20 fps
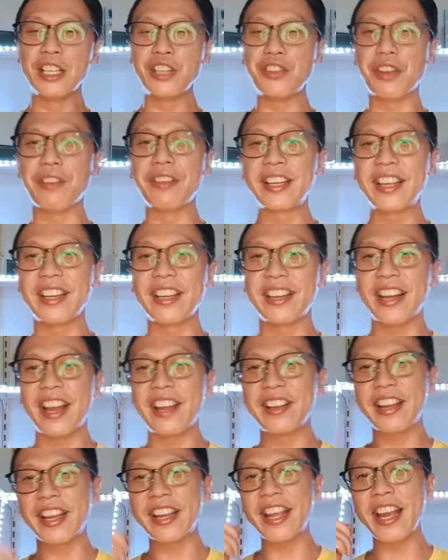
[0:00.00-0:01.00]
this shaving kit,
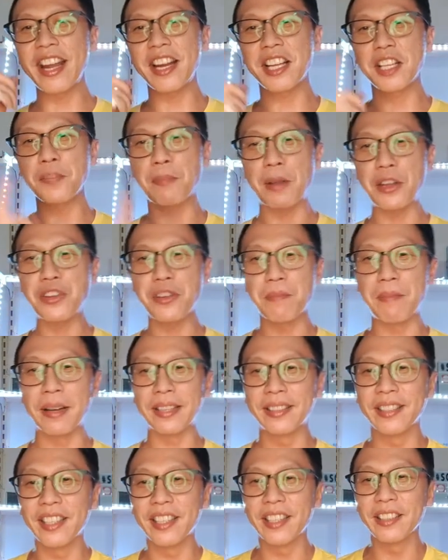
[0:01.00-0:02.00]
and you can get a special
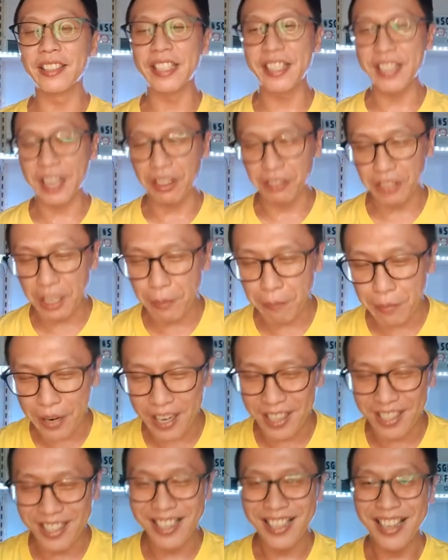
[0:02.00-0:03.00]
bundle discounted
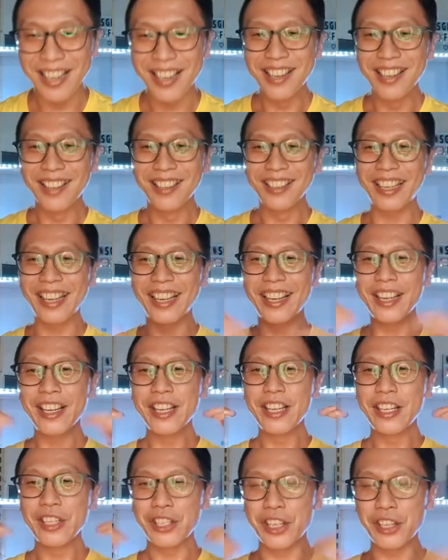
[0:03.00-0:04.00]
price.
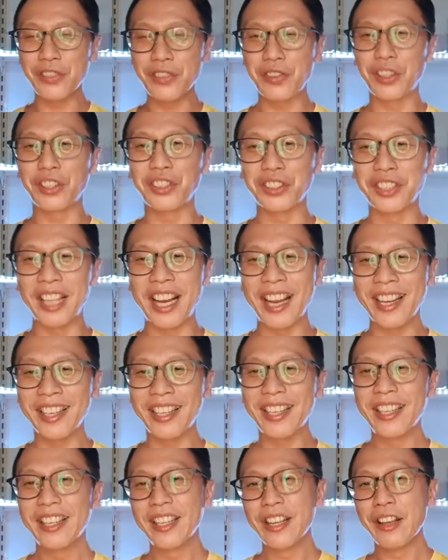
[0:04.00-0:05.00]
Okay, just for
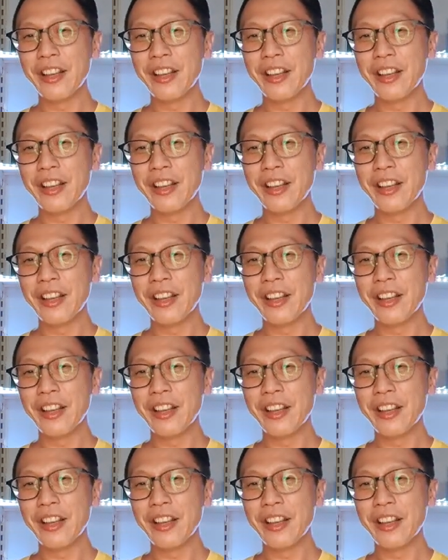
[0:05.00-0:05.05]
tonight,